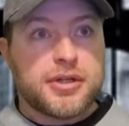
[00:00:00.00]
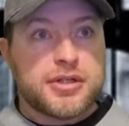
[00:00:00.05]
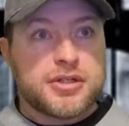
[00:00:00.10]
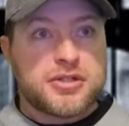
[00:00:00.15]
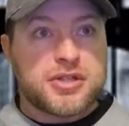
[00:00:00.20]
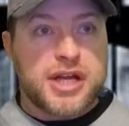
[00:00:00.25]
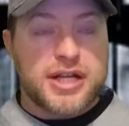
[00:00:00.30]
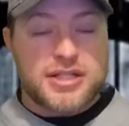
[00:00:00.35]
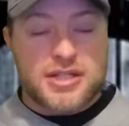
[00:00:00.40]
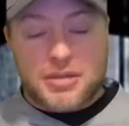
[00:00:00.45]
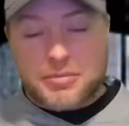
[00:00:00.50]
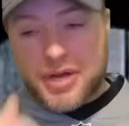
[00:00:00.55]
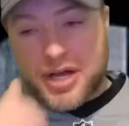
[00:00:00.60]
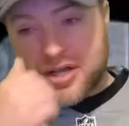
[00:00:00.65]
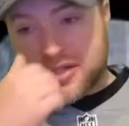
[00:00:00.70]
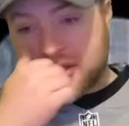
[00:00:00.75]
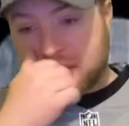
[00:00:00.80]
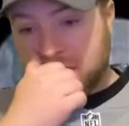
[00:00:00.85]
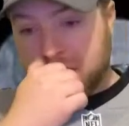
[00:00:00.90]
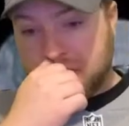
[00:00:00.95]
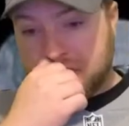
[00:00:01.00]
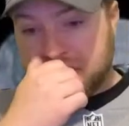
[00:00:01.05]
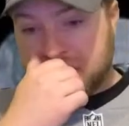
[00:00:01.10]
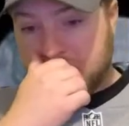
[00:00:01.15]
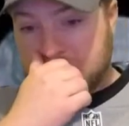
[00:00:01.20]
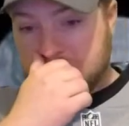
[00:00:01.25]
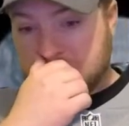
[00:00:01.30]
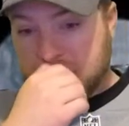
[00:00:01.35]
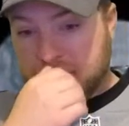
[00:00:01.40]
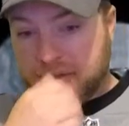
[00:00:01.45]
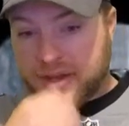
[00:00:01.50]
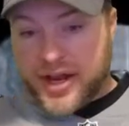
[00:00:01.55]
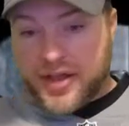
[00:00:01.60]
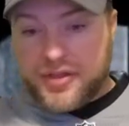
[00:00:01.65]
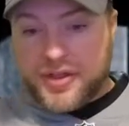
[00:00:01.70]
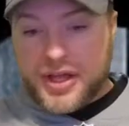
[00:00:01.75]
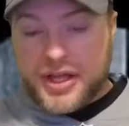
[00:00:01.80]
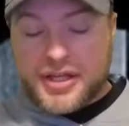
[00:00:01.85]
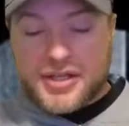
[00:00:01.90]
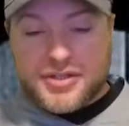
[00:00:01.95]
So that's something else I wanted to touch on that I
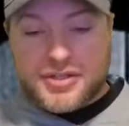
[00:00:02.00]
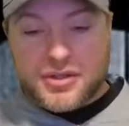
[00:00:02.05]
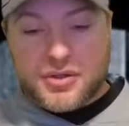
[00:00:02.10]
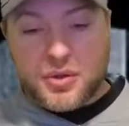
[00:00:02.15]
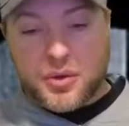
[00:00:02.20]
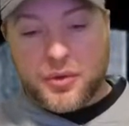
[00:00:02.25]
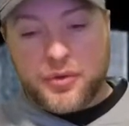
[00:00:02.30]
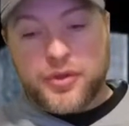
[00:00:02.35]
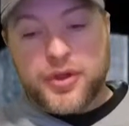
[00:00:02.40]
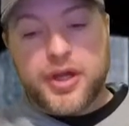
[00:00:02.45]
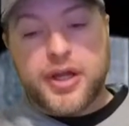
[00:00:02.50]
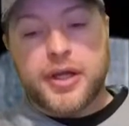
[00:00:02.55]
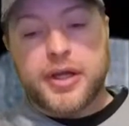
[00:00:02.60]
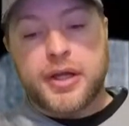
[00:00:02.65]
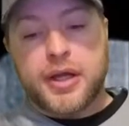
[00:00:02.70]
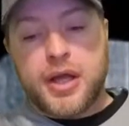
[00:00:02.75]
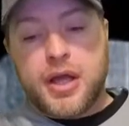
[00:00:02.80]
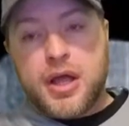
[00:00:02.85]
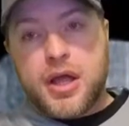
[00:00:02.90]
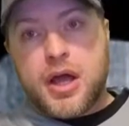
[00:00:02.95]
think is a cool thing